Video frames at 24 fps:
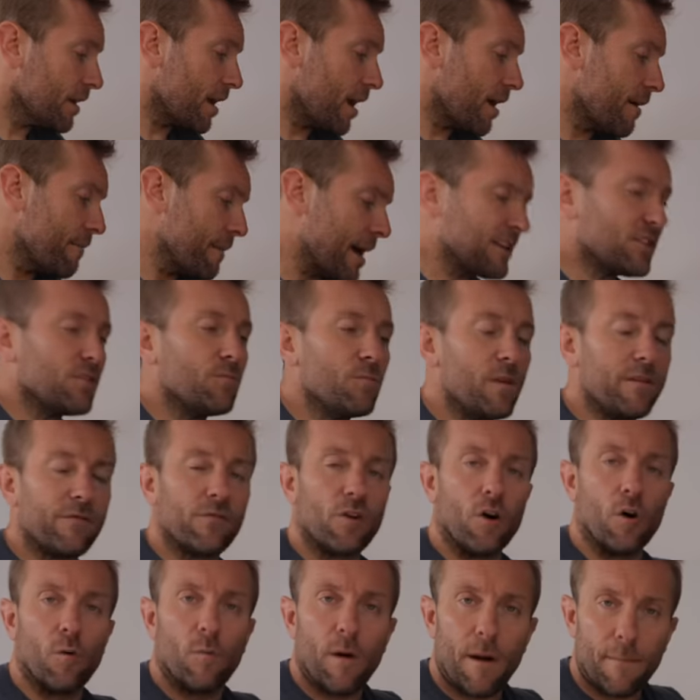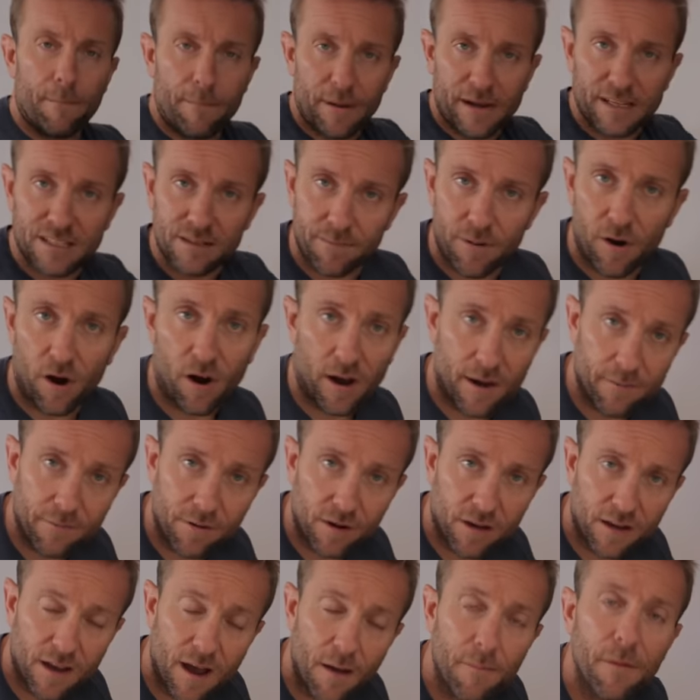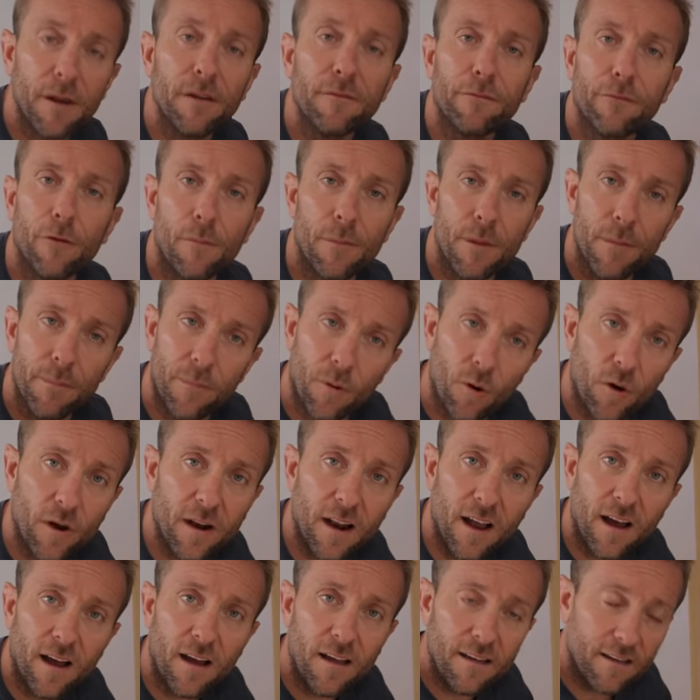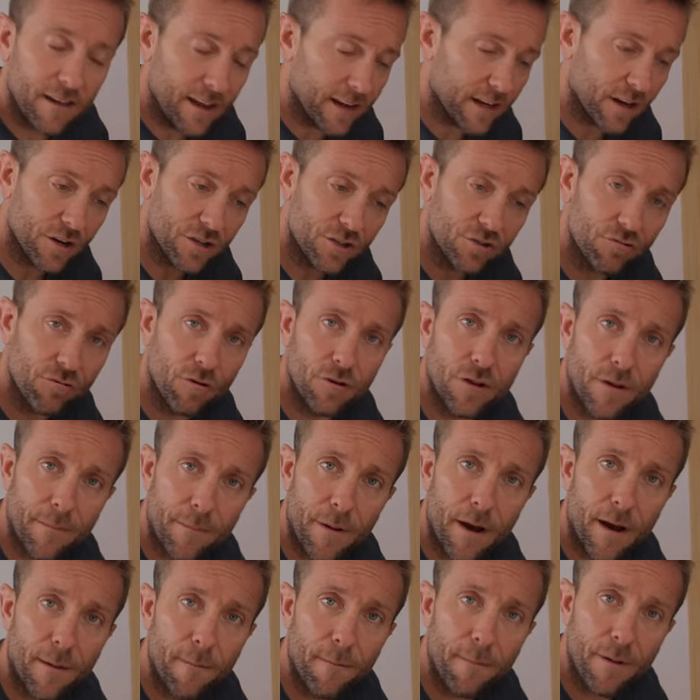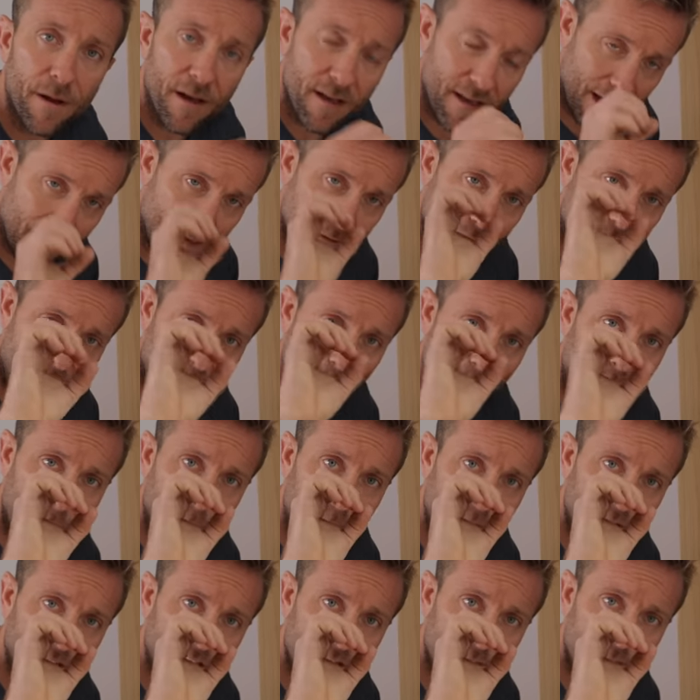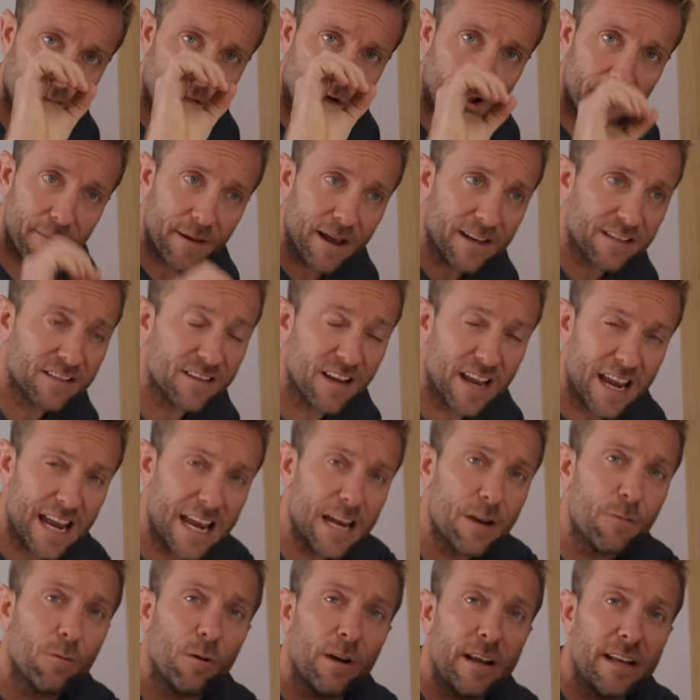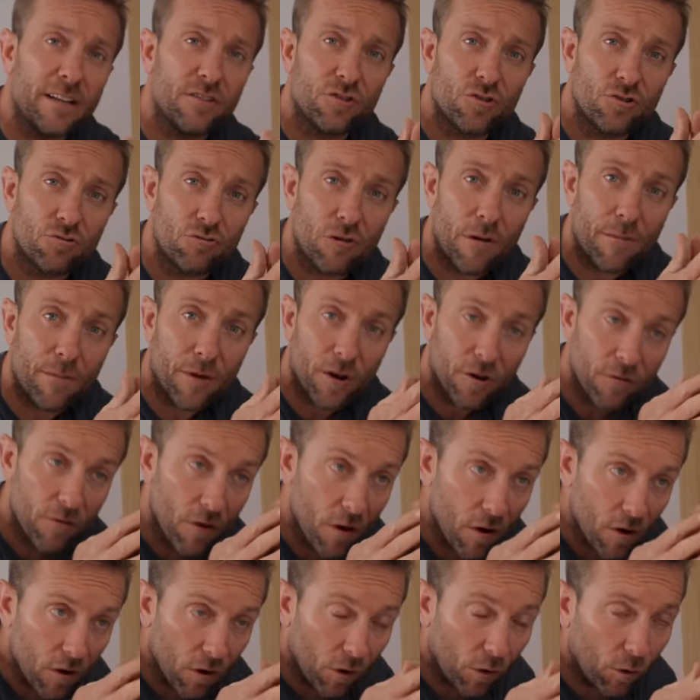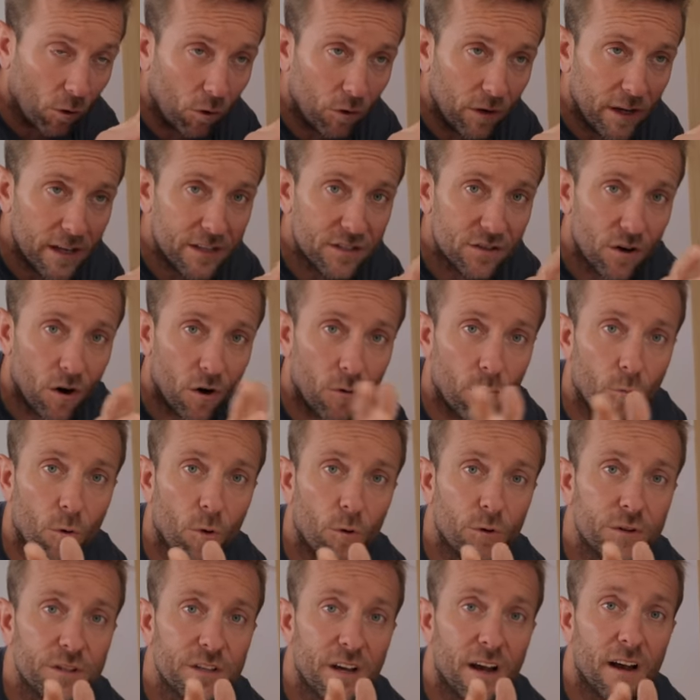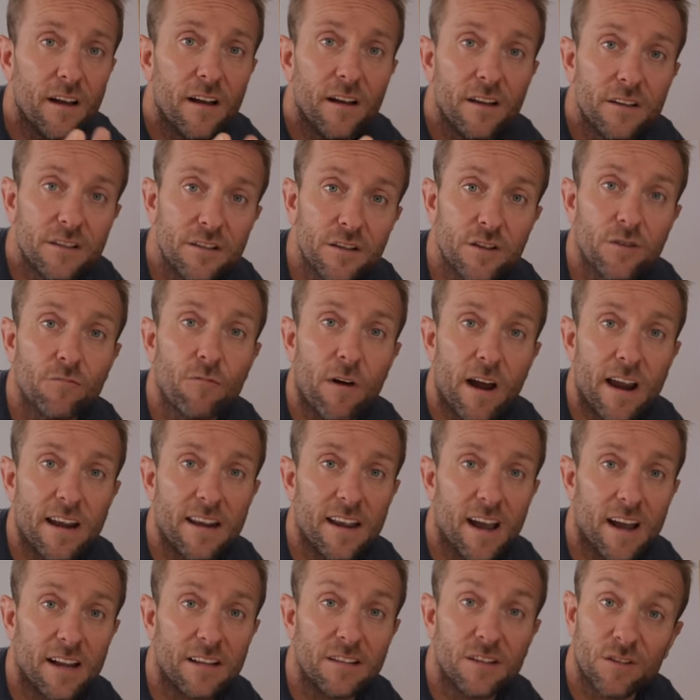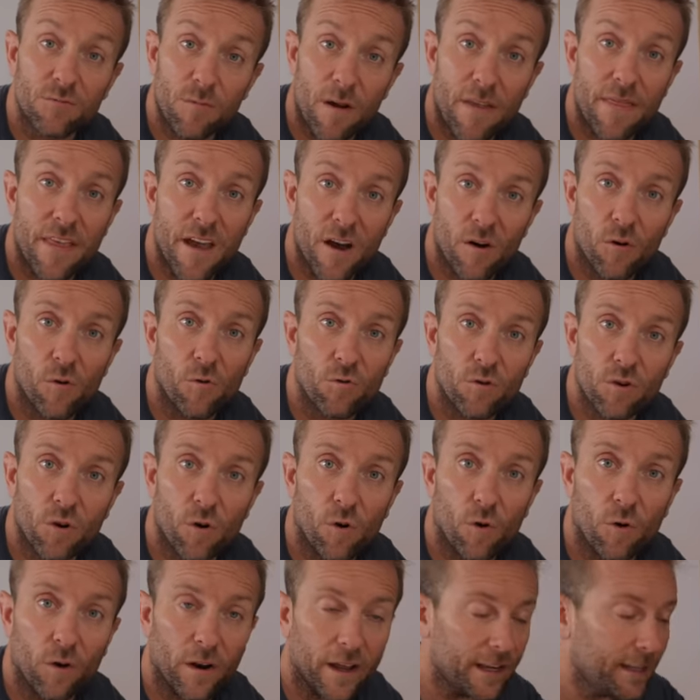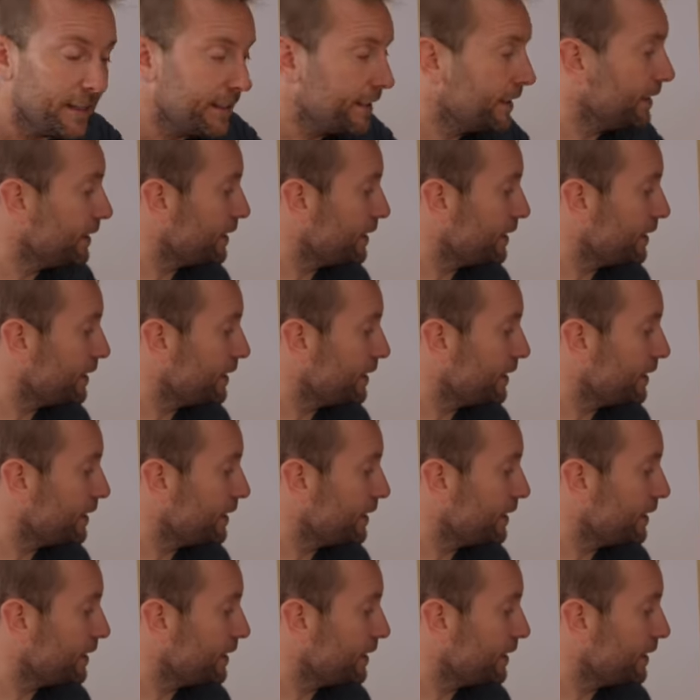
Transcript: Imagine we've got one piece of pipe coming from the boiler, it goes through the pump, and that one piece of pipe has to equally distribute all its hot water to the radiators when they're all cooling.